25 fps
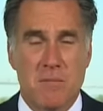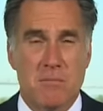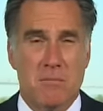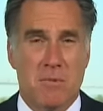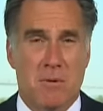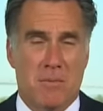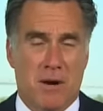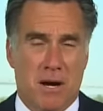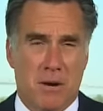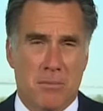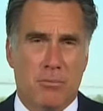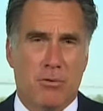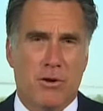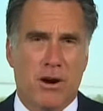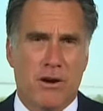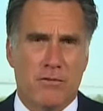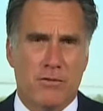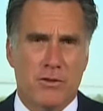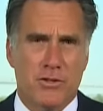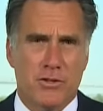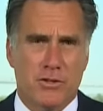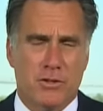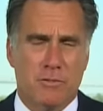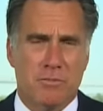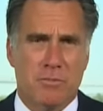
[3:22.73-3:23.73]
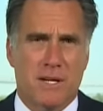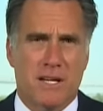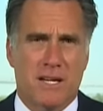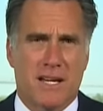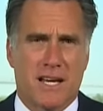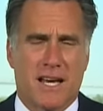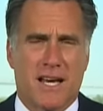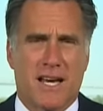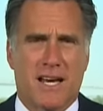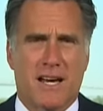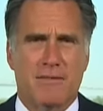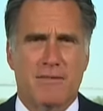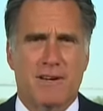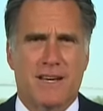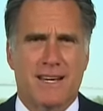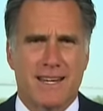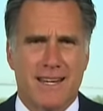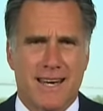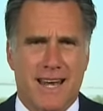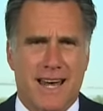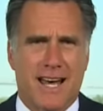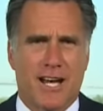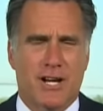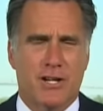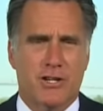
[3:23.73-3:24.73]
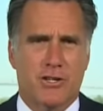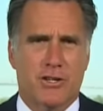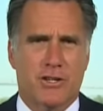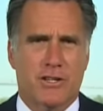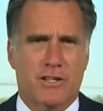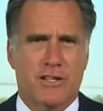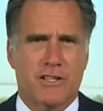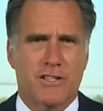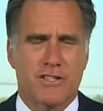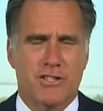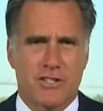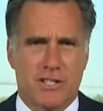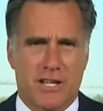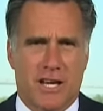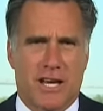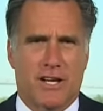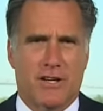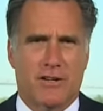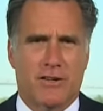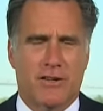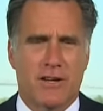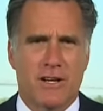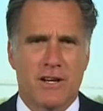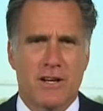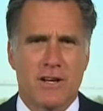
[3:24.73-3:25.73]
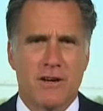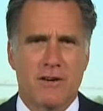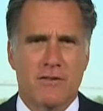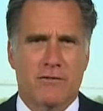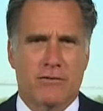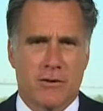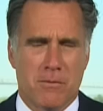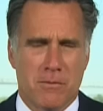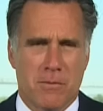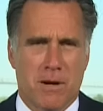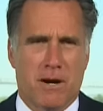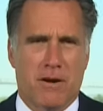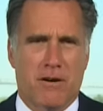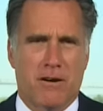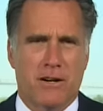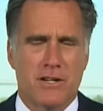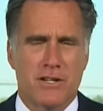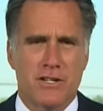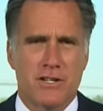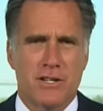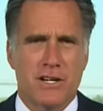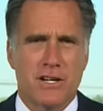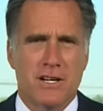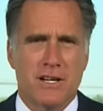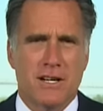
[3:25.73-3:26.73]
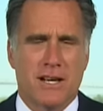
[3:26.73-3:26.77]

but my preference would be to have a national standard for marriage,